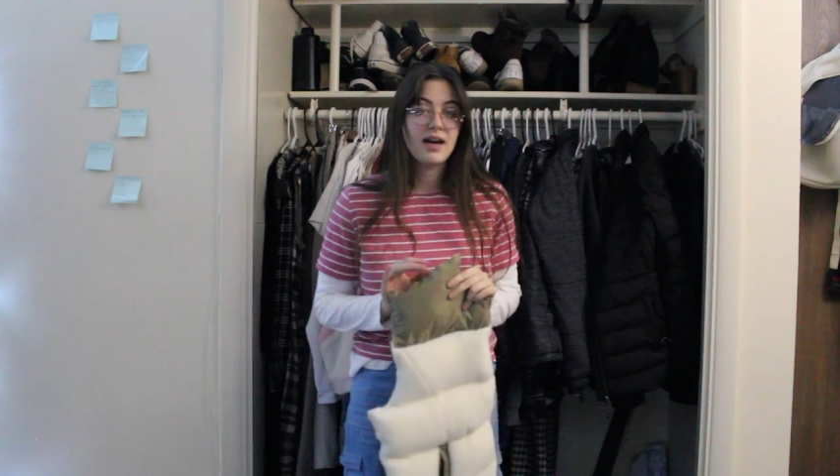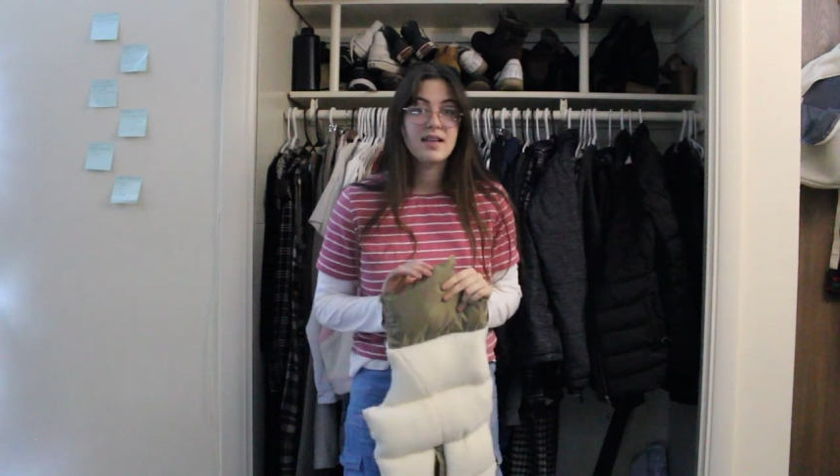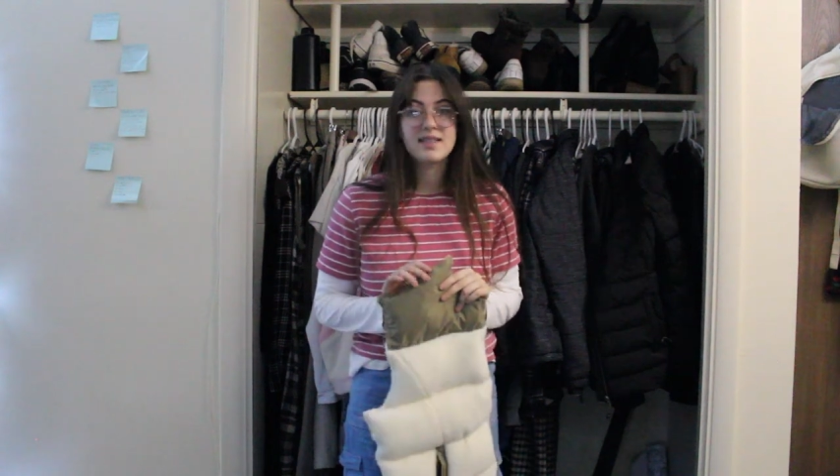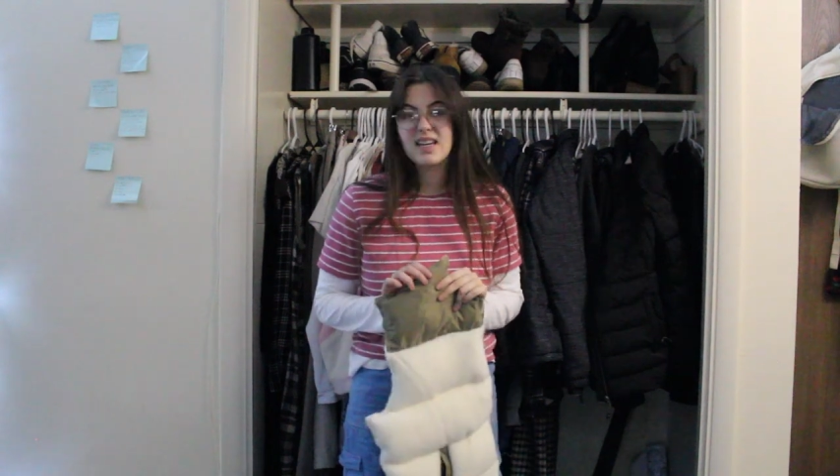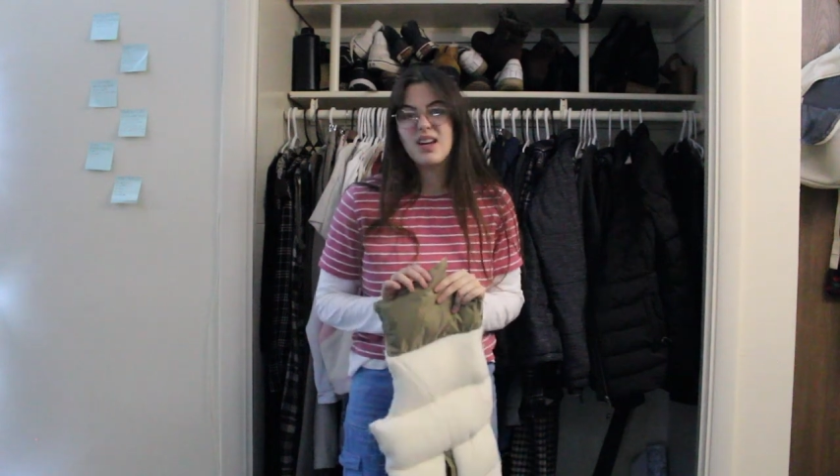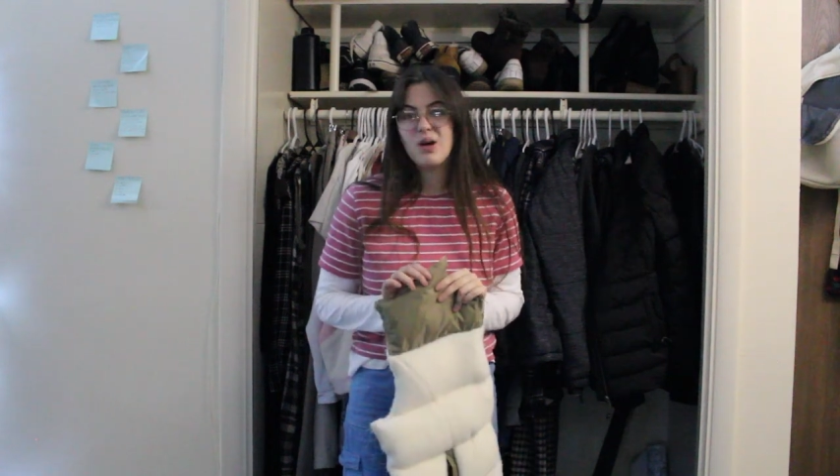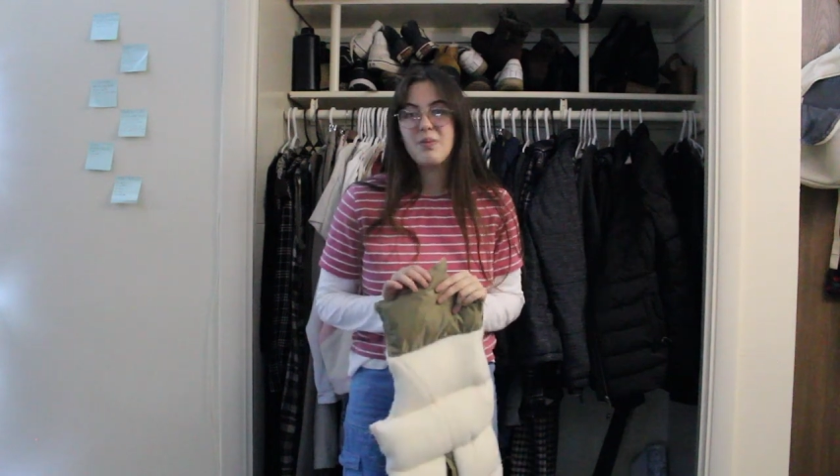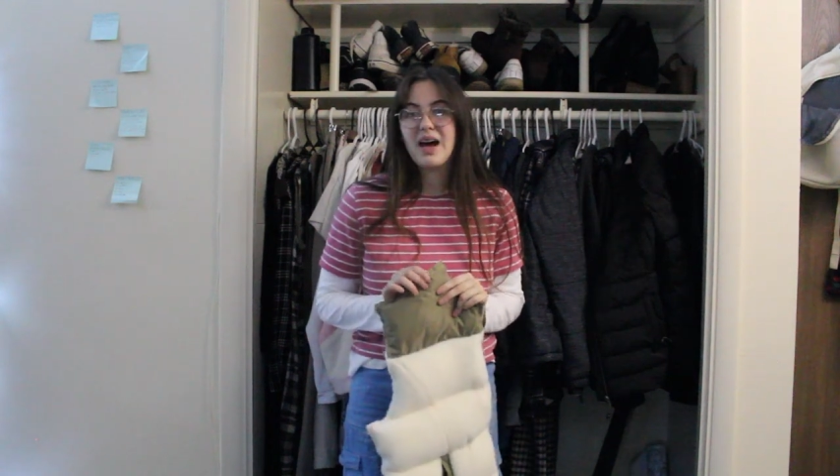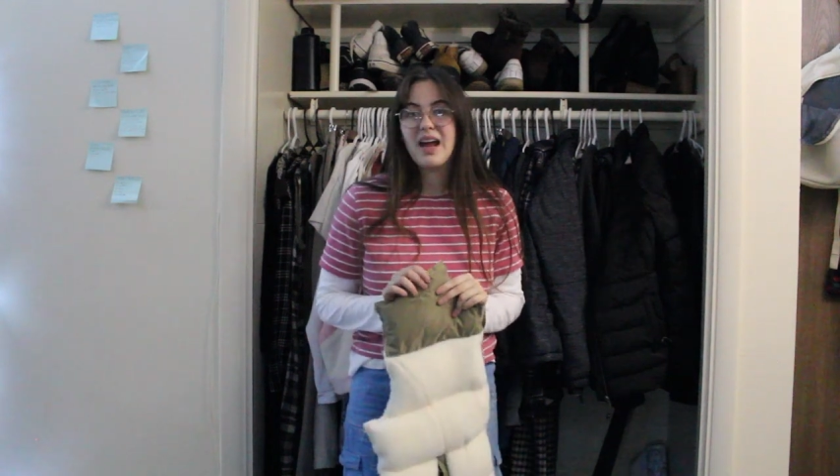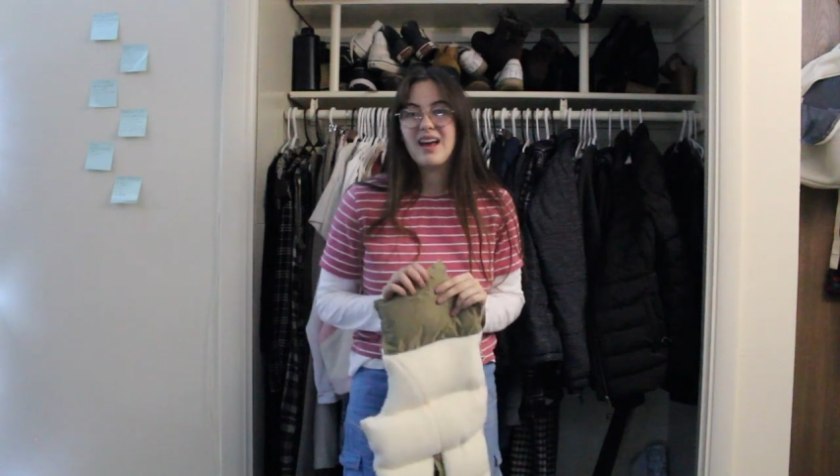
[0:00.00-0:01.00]
it's going to go
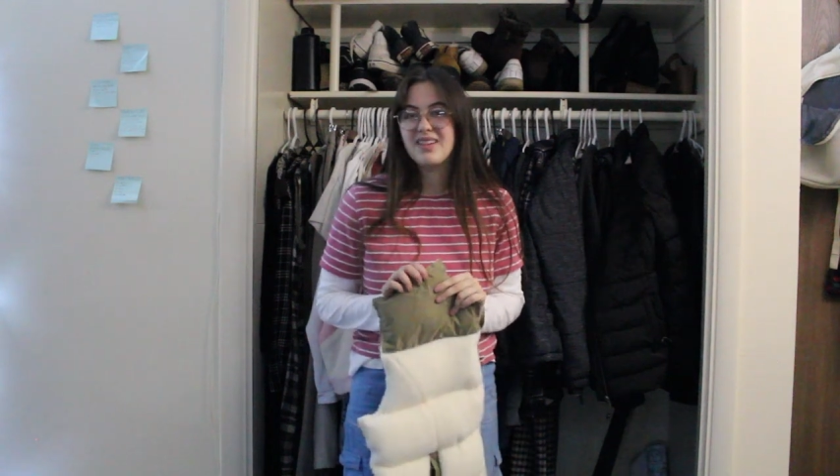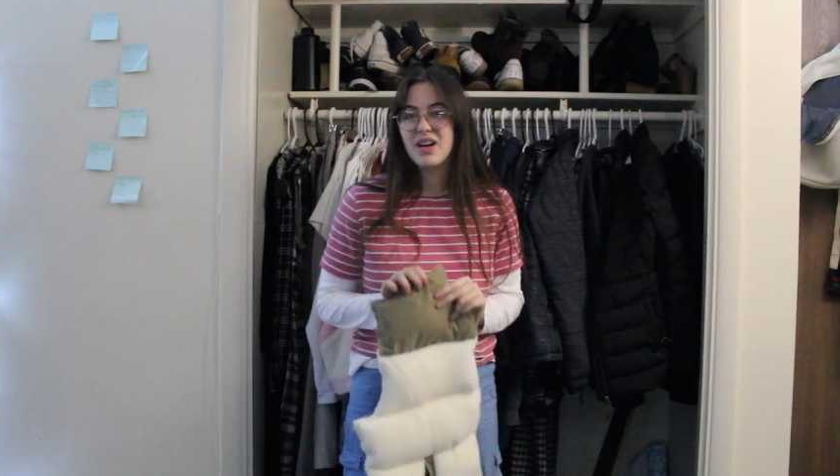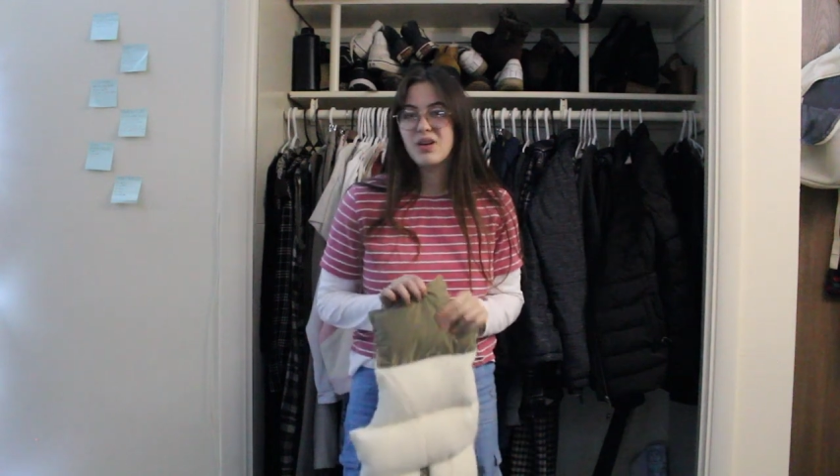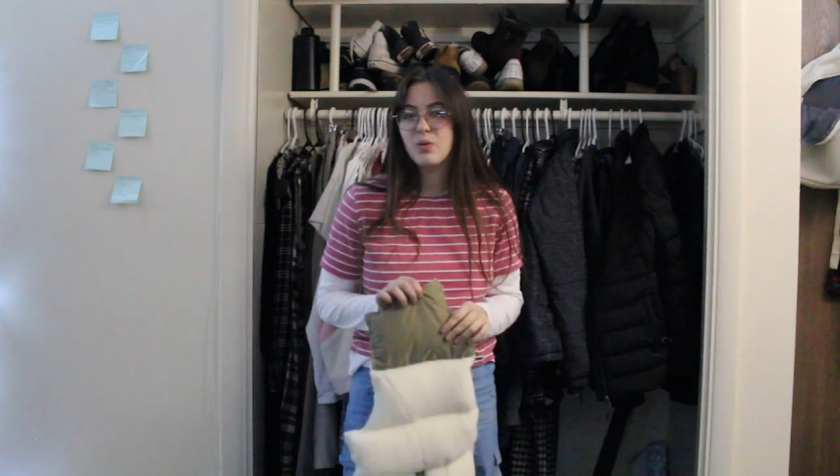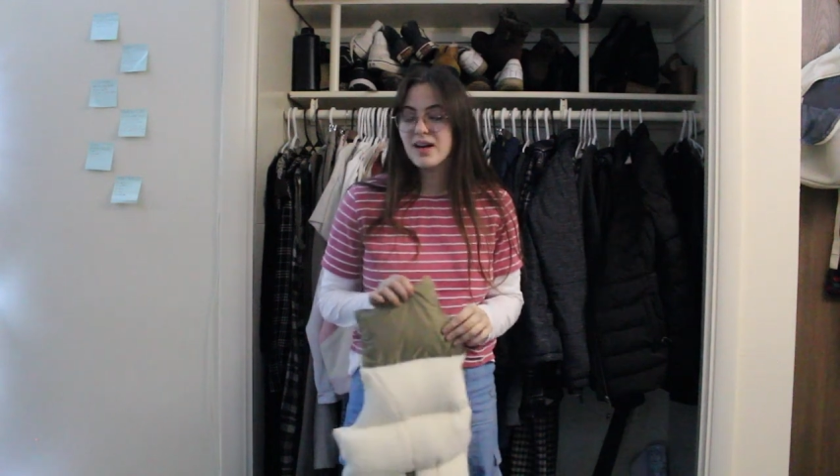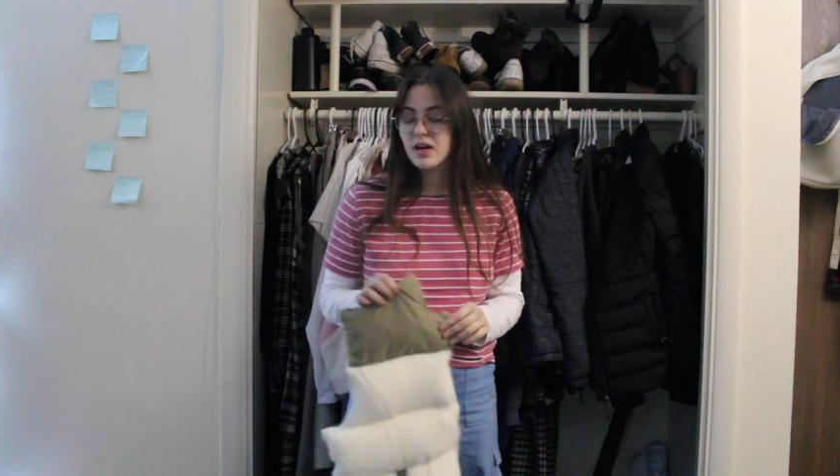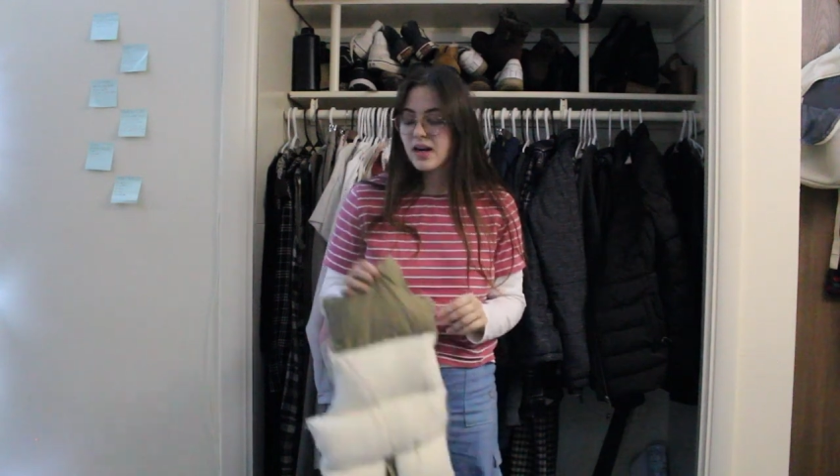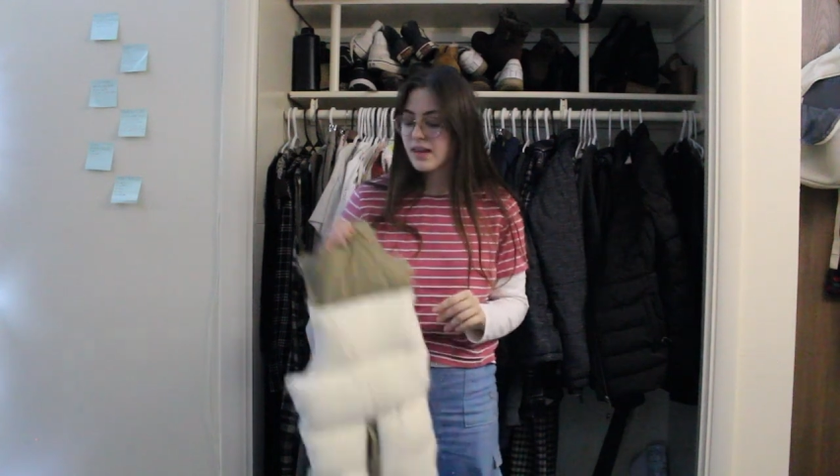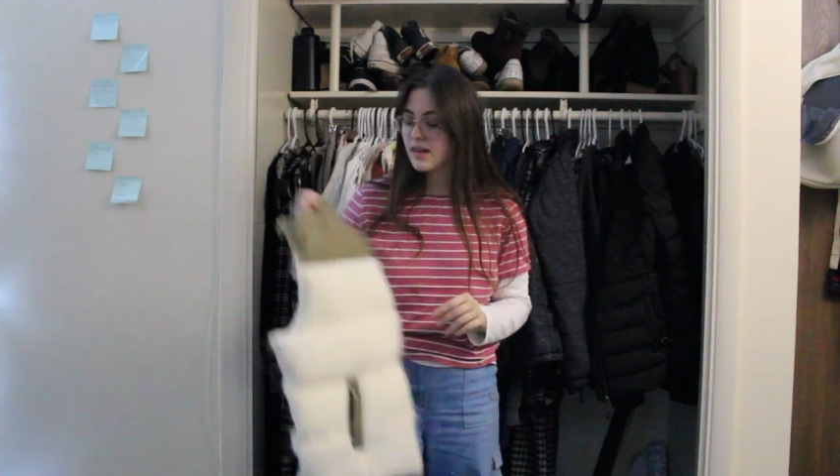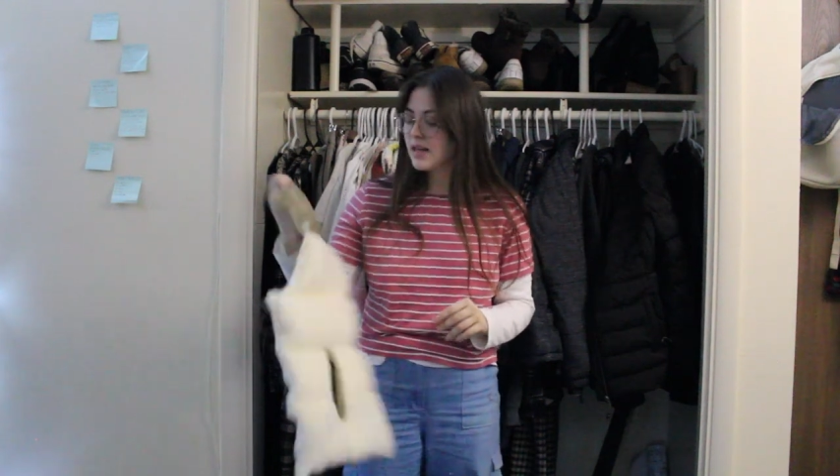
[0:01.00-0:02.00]
by a lot quicker,
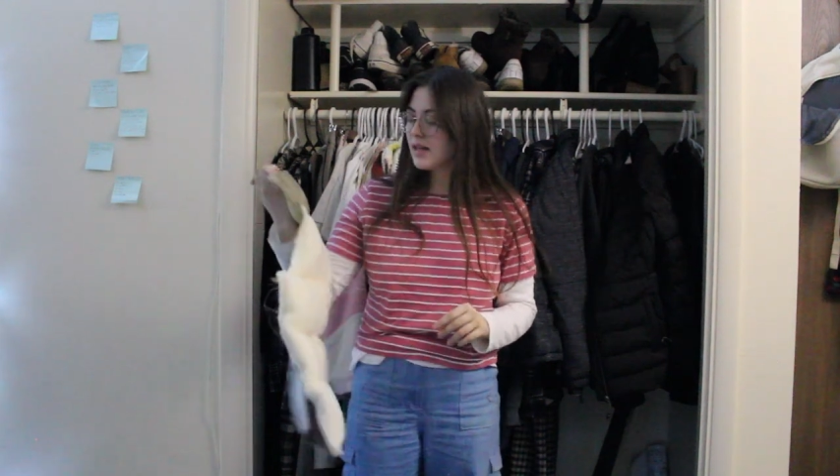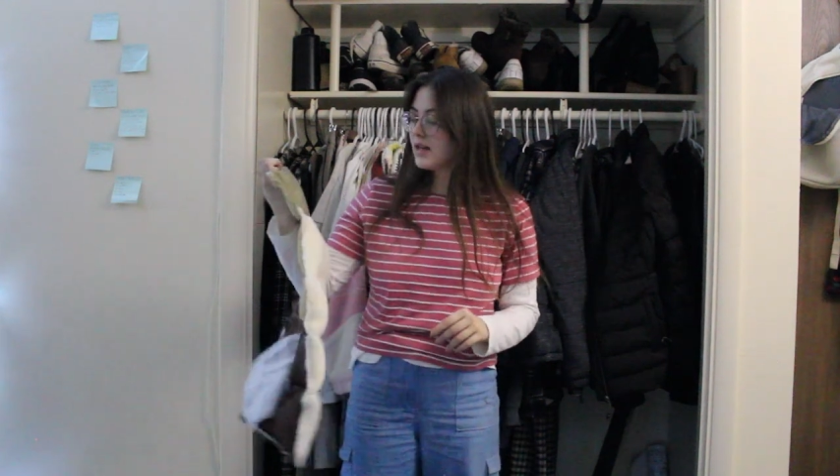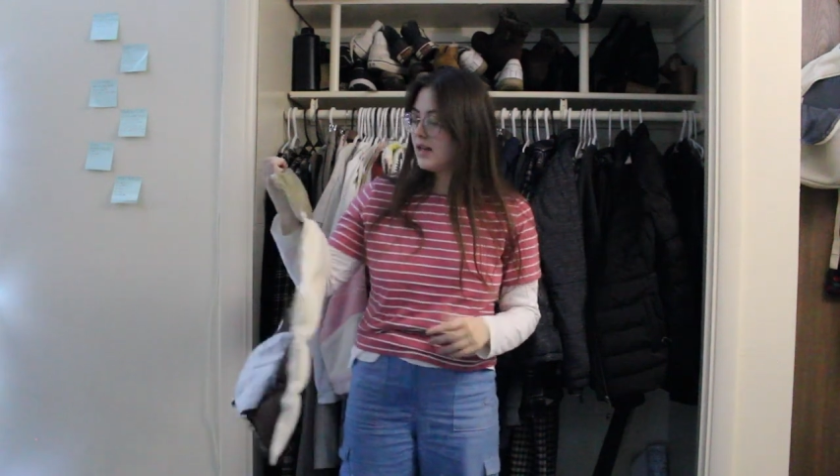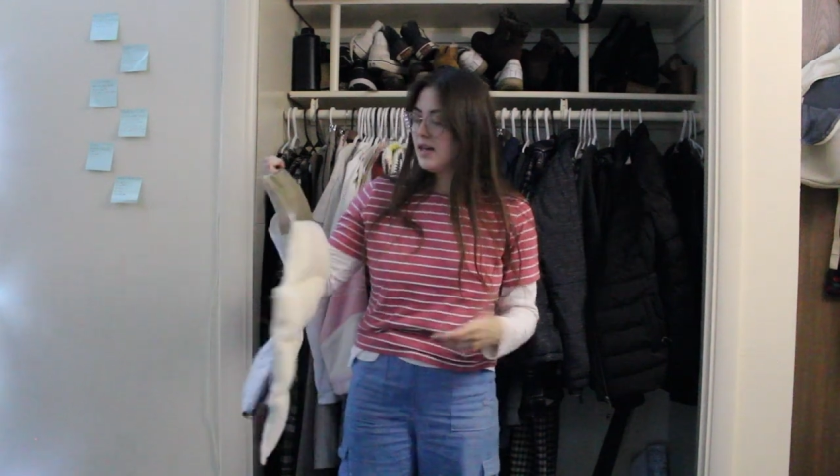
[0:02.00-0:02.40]
I think.